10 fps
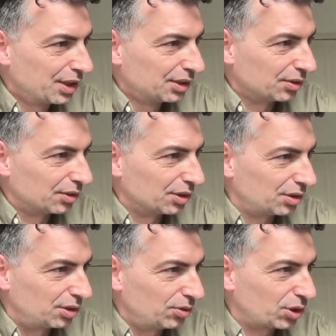So just
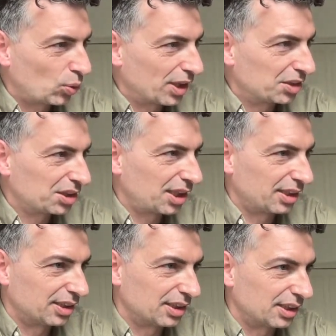two squares
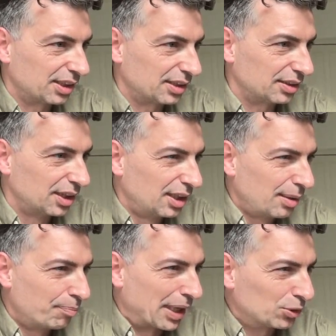kind of in
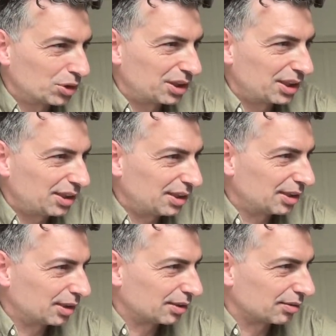bouncing
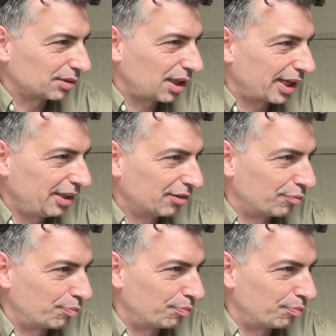in a kind of